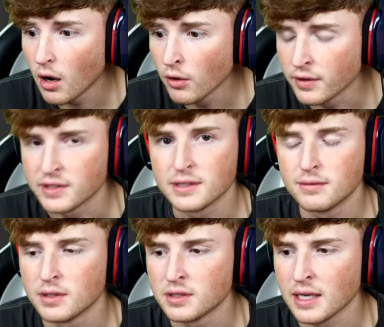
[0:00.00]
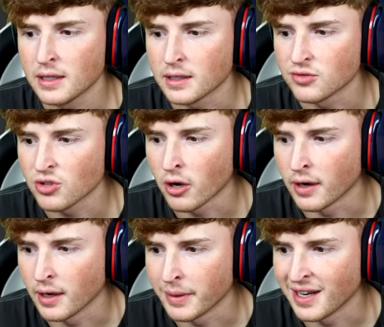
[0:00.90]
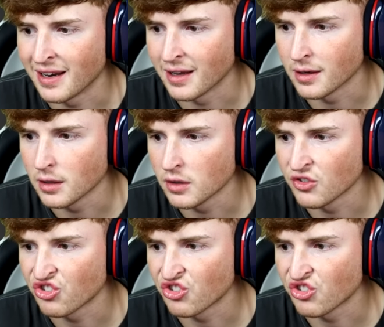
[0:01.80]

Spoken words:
Or the ceiling. Sorry, I'm an idiot. The